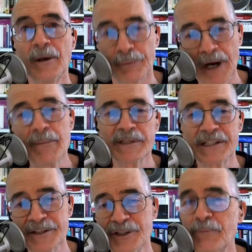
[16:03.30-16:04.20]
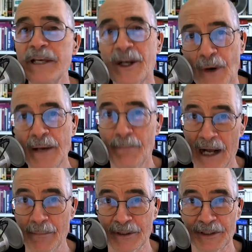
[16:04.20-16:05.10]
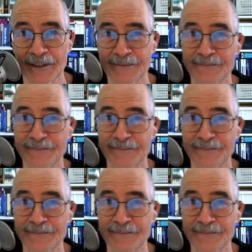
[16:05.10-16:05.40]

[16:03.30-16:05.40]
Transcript: promises to be quite popular.